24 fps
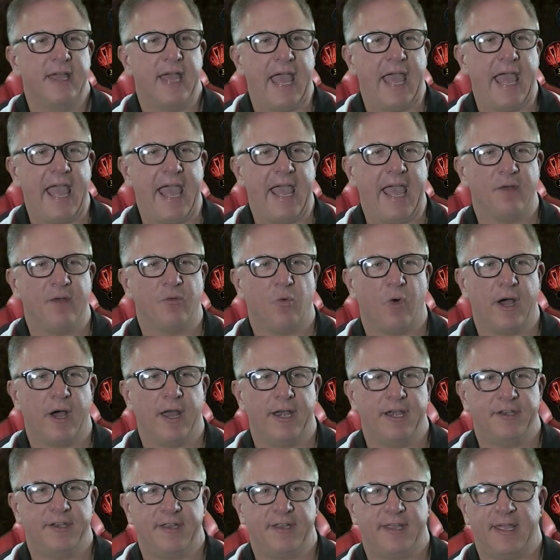and
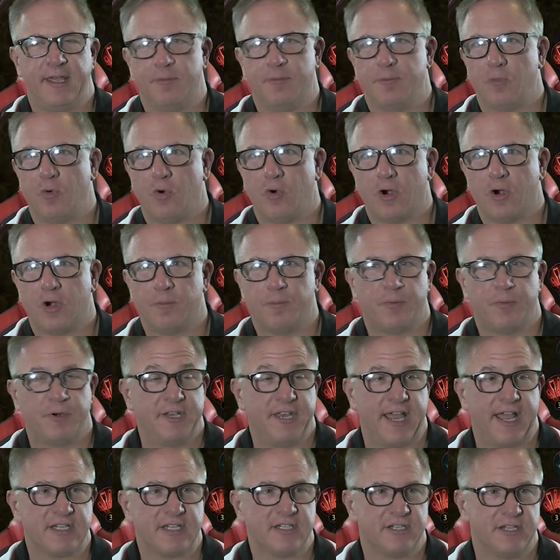wanted to get more
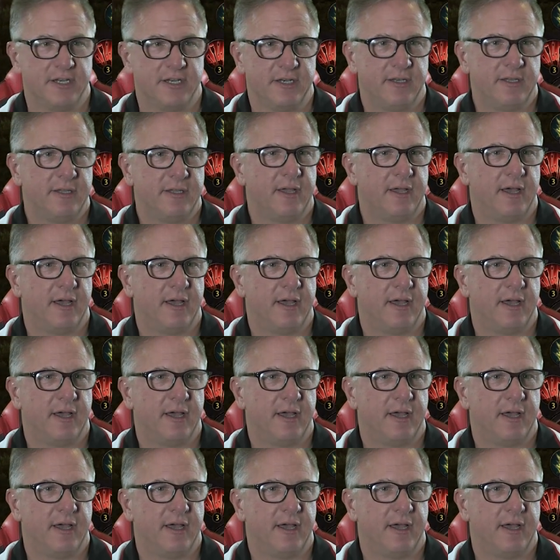protection